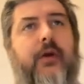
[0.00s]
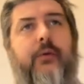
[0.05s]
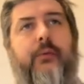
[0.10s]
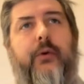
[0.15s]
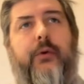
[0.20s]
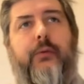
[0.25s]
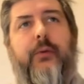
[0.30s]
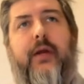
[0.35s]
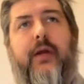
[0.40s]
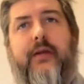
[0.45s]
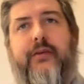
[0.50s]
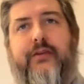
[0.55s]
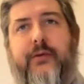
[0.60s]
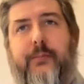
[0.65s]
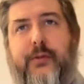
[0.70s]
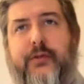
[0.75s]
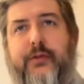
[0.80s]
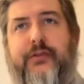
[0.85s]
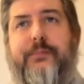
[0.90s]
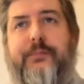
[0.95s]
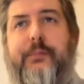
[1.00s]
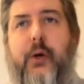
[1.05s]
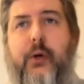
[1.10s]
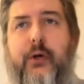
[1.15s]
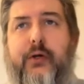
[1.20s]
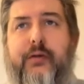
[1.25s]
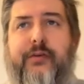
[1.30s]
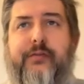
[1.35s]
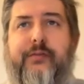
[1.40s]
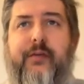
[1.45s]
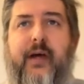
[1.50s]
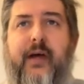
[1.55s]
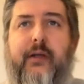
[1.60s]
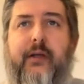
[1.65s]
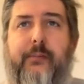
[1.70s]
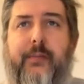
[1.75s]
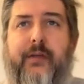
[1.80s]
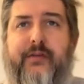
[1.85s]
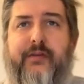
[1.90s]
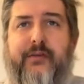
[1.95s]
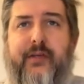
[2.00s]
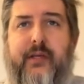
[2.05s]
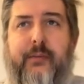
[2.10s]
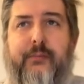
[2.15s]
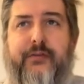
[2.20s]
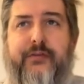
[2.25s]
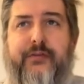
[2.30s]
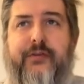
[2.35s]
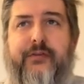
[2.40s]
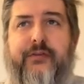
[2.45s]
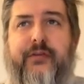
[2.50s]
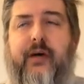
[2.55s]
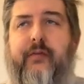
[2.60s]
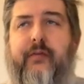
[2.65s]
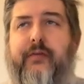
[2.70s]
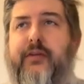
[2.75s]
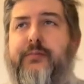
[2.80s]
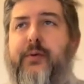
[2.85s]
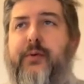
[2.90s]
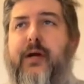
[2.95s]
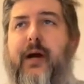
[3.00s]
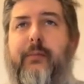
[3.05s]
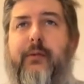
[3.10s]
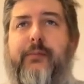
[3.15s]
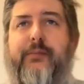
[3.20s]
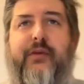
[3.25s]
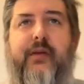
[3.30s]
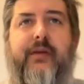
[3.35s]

We run into bespoke development teams to solve these problems.